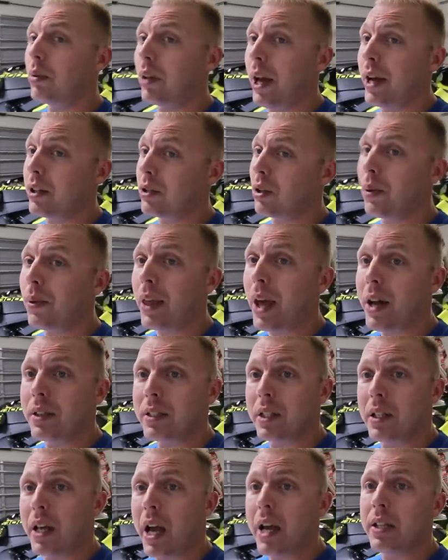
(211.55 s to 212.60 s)
like
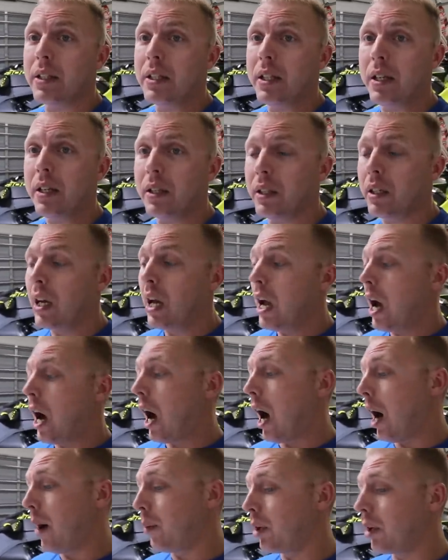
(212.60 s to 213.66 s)
2019,
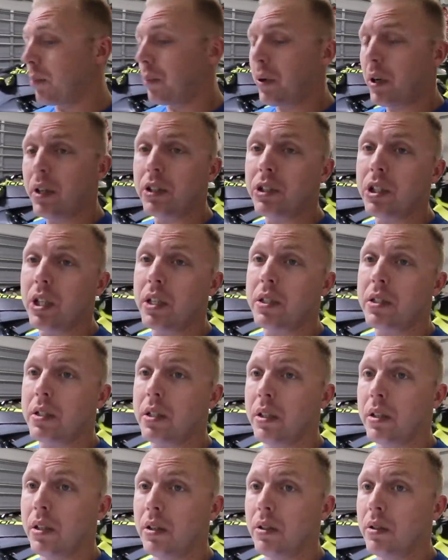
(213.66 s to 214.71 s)
I want to purchase
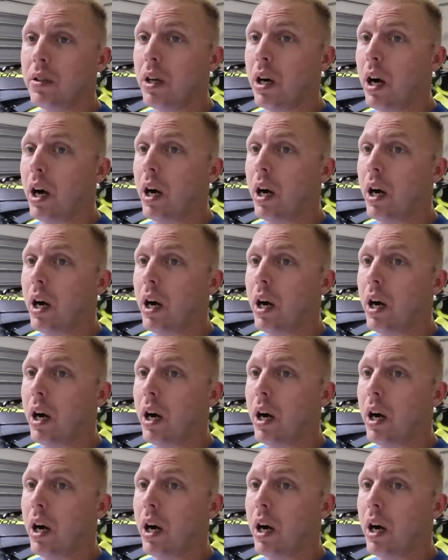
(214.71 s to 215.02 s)
the new